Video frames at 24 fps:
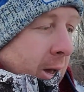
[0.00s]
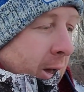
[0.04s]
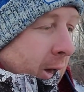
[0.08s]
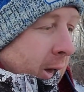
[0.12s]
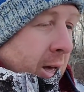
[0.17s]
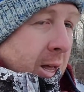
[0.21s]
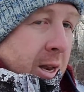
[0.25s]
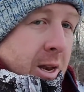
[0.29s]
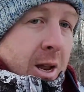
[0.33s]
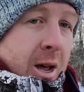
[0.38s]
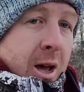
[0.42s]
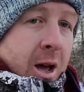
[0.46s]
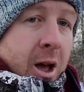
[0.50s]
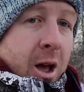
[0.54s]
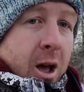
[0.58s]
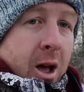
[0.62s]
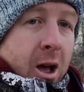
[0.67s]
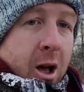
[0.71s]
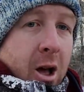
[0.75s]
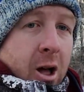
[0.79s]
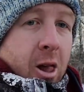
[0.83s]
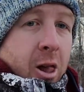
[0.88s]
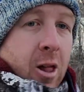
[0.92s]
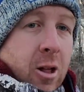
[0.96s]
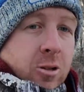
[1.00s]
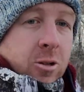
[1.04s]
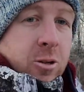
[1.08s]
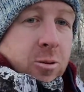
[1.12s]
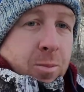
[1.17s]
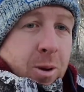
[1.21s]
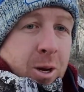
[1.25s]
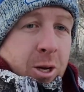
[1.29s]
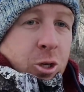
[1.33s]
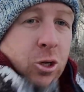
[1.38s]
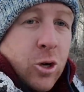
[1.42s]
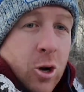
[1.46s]
And I'll also
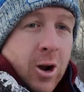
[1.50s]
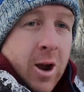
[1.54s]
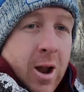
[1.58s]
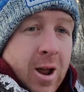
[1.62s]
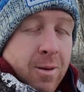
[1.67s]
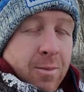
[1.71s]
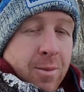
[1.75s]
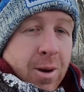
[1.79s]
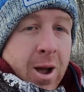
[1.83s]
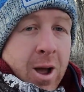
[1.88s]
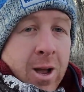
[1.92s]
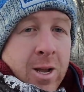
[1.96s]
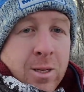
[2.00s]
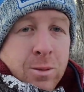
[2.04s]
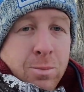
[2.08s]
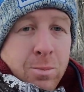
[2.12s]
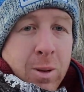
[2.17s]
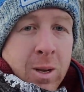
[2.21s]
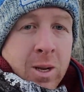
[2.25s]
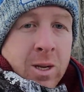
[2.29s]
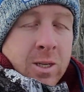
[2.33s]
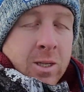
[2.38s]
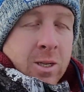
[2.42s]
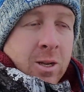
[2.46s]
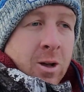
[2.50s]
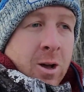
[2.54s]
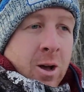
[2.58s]
make sure I have my ice picks